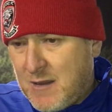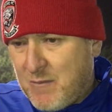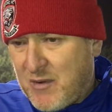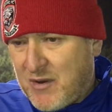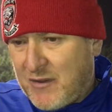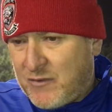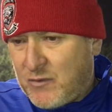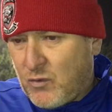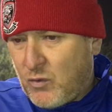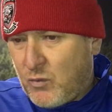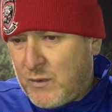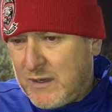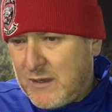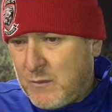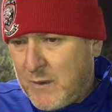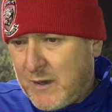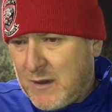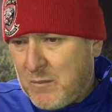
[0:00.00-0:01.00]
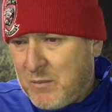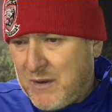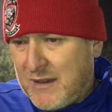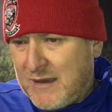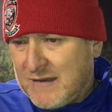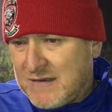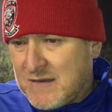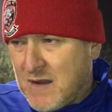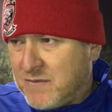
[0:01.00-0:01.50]
But I thought we
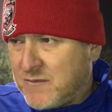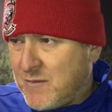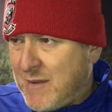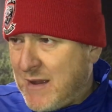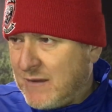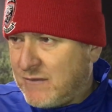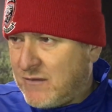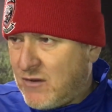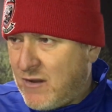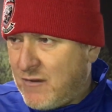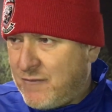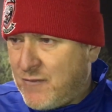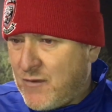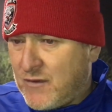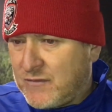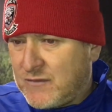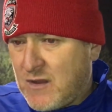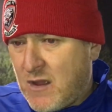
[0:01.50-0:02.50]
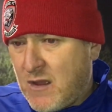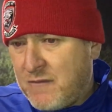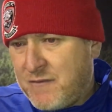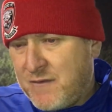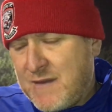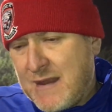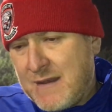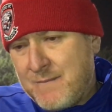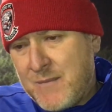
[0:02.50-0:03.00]
completely snuffed them out tonight first
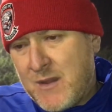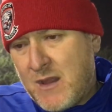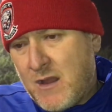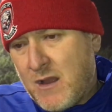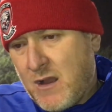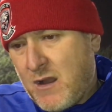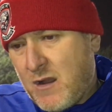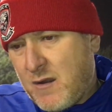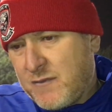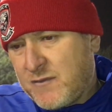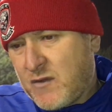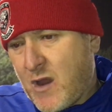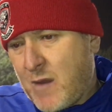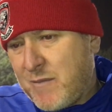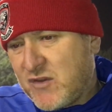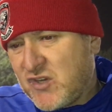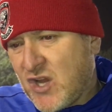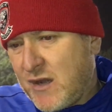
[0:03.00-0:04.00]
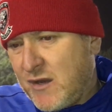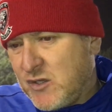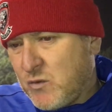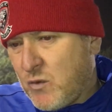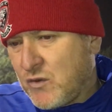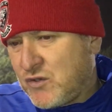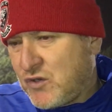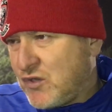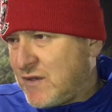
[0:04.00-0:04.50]
half, and then at half time the challenge
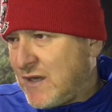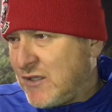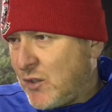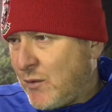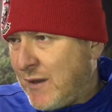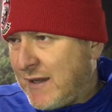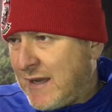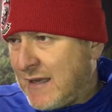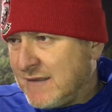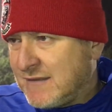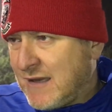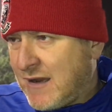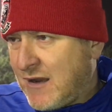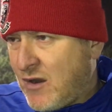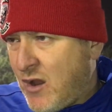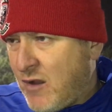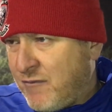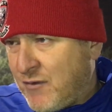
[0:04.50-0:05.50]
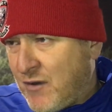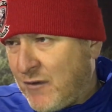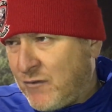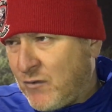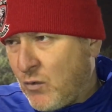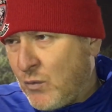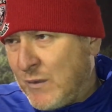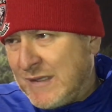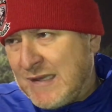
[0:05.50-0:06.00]
was, could they do it again second half? And I
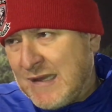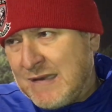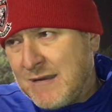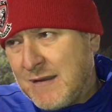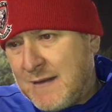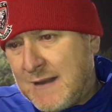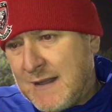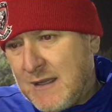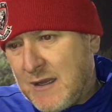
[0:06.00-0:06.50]
thought we did.